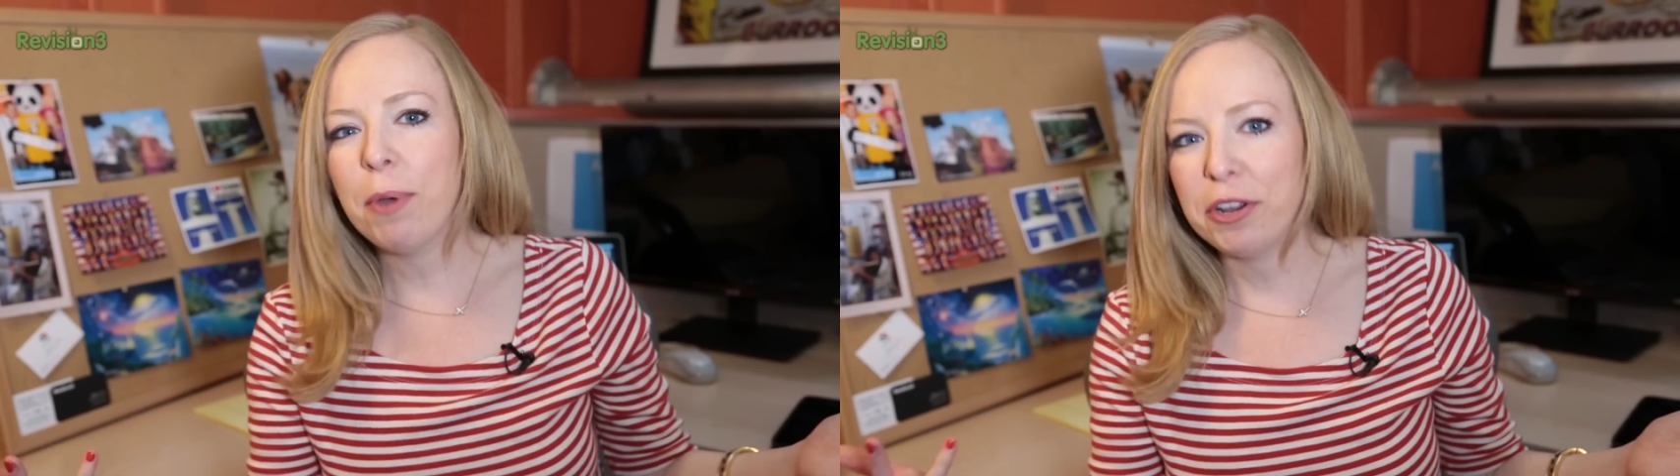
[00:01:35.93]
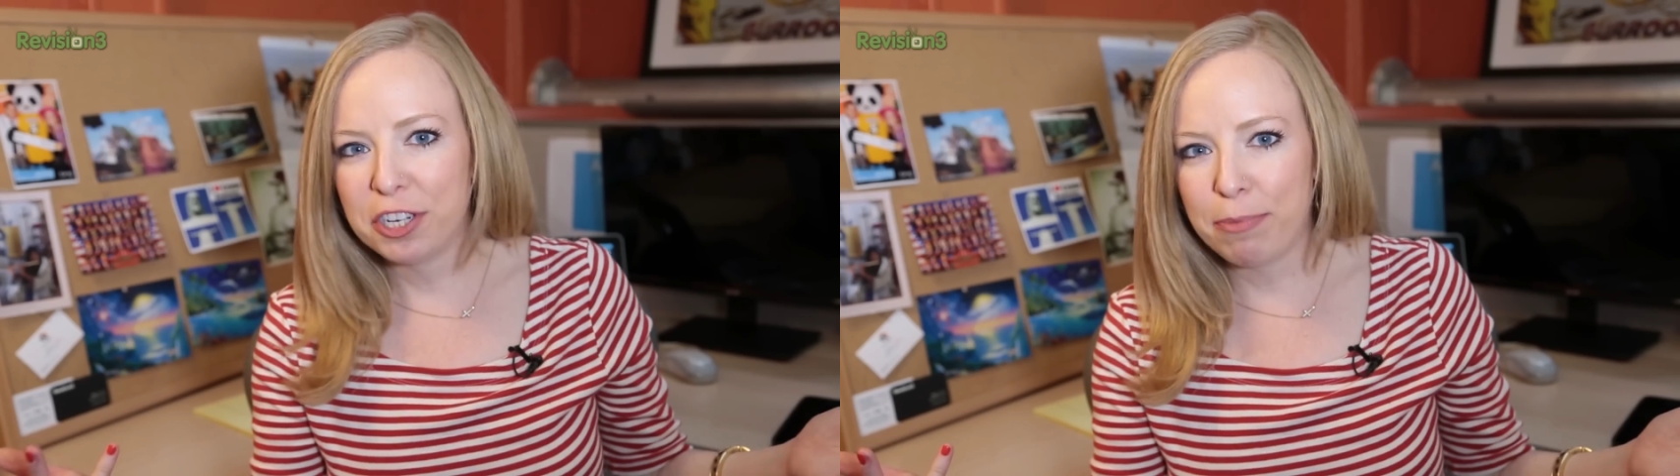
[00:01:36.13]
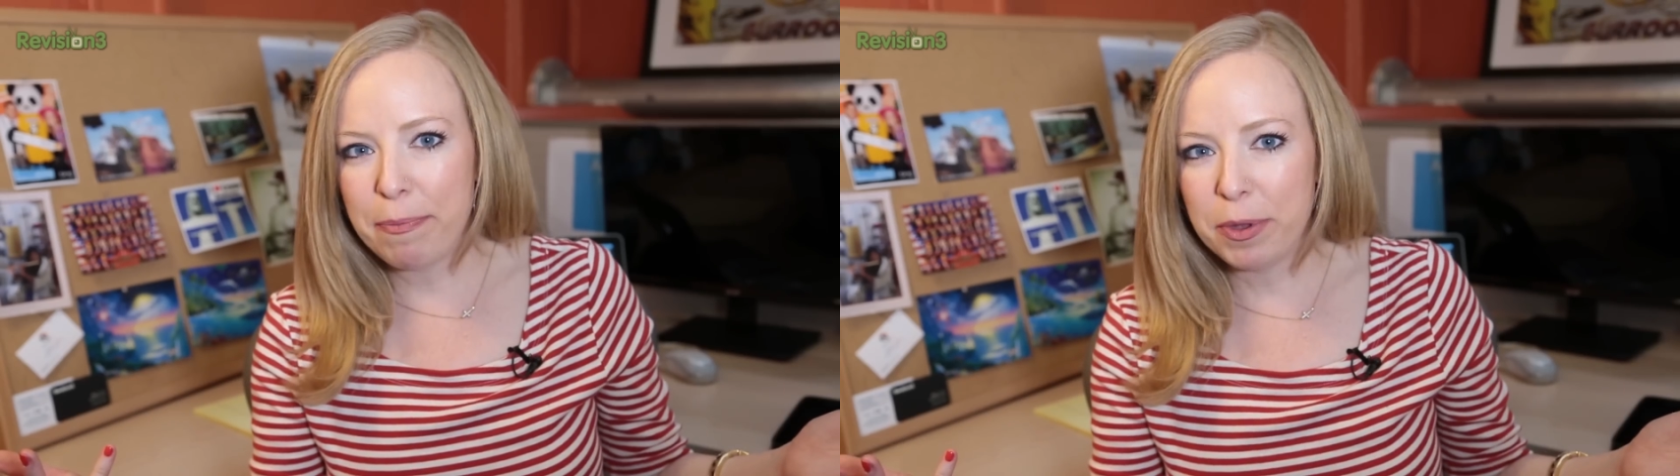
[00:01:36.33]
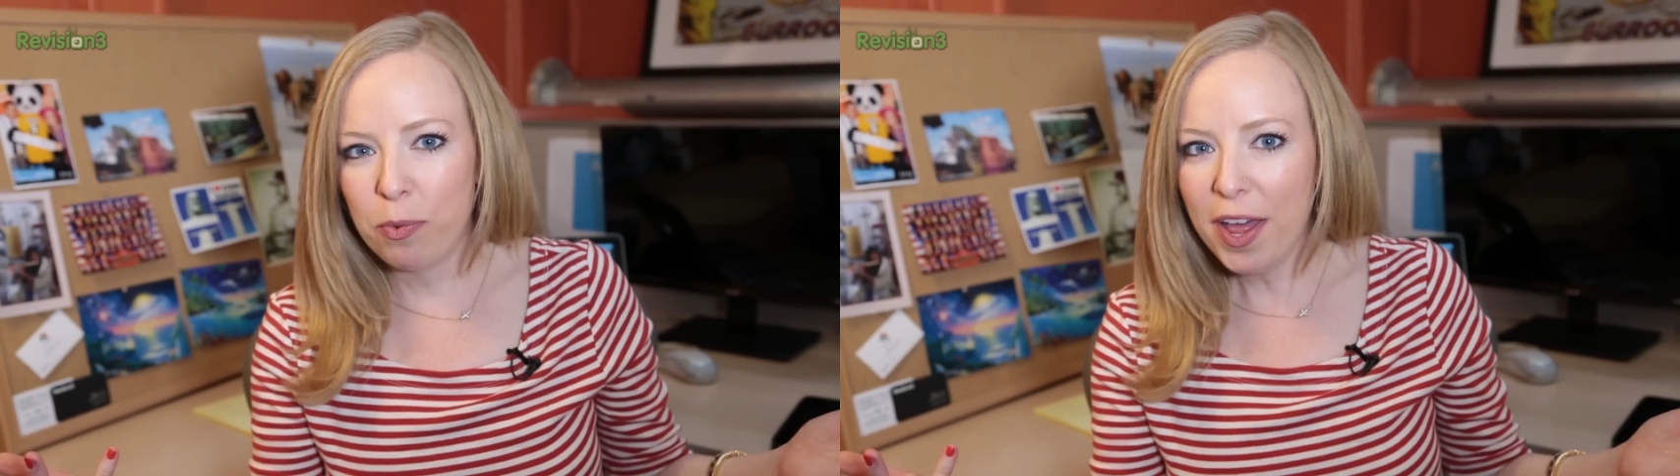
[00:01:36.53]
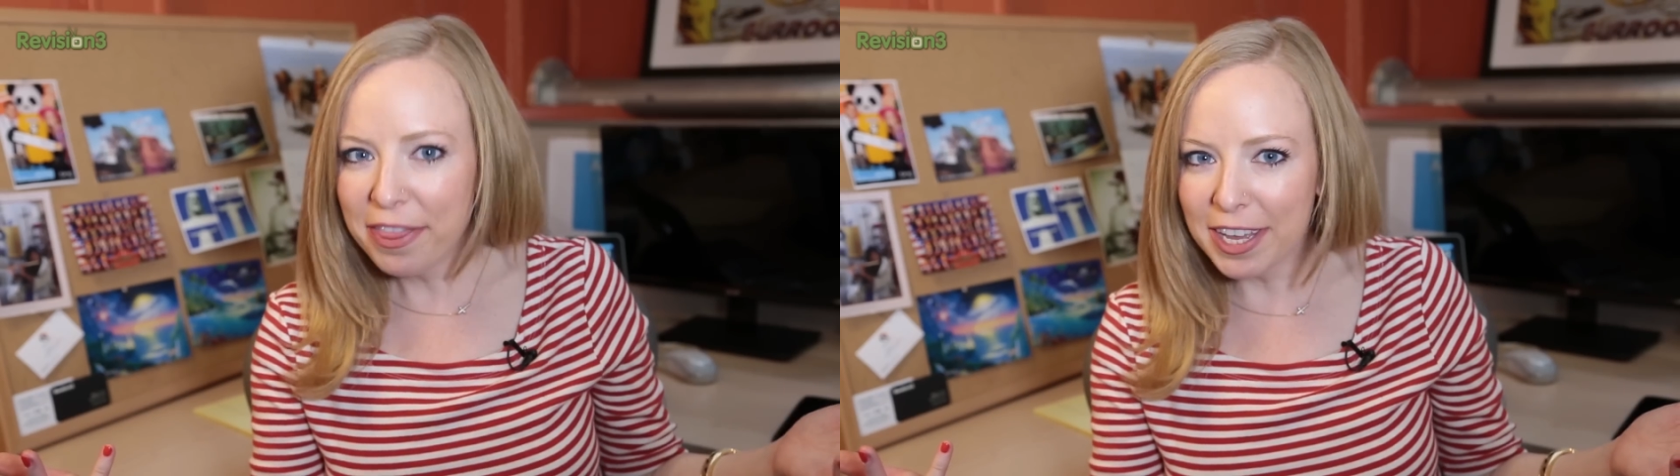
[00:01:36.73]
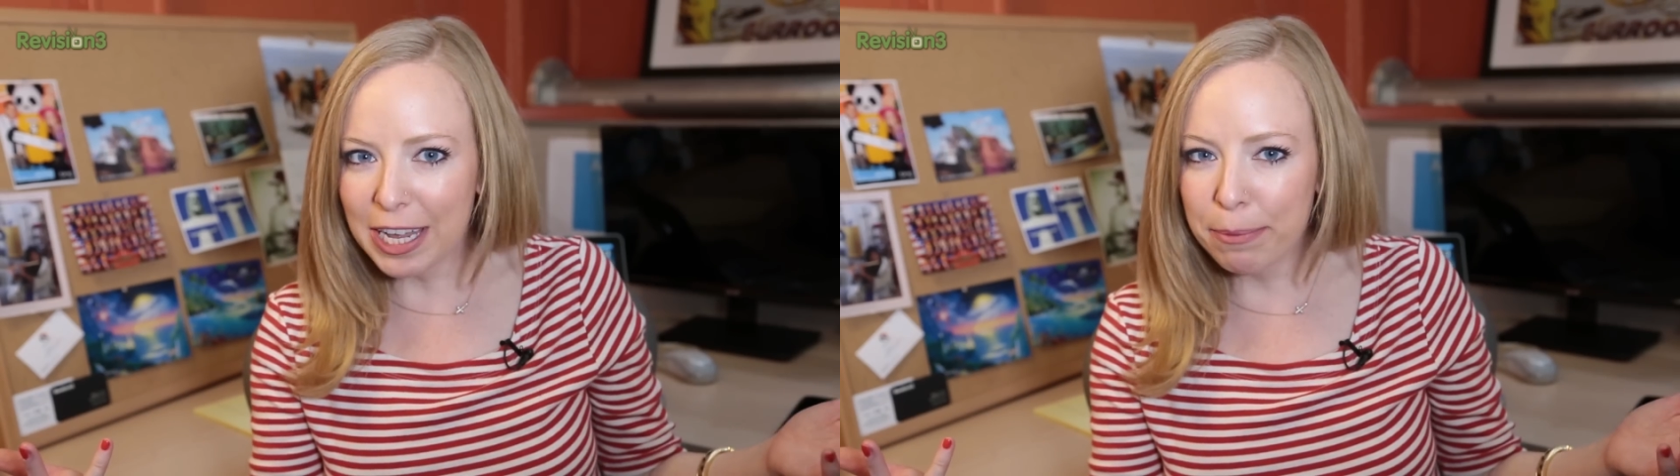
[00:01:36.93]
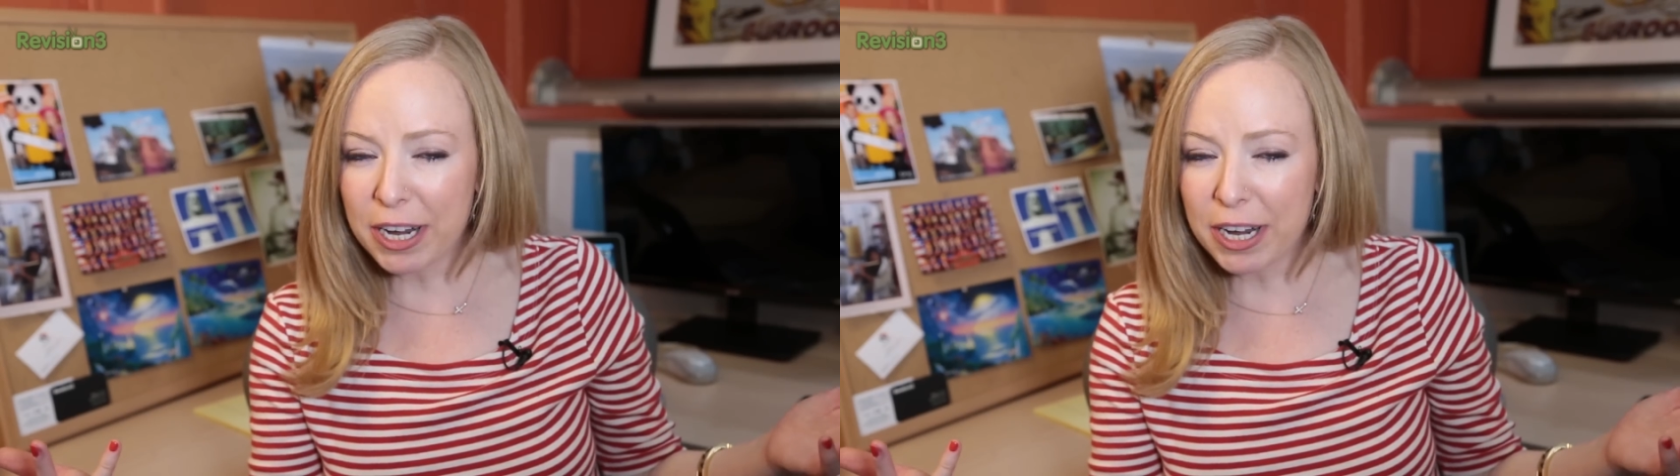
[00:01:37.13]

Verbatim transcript: emotion might be one thing,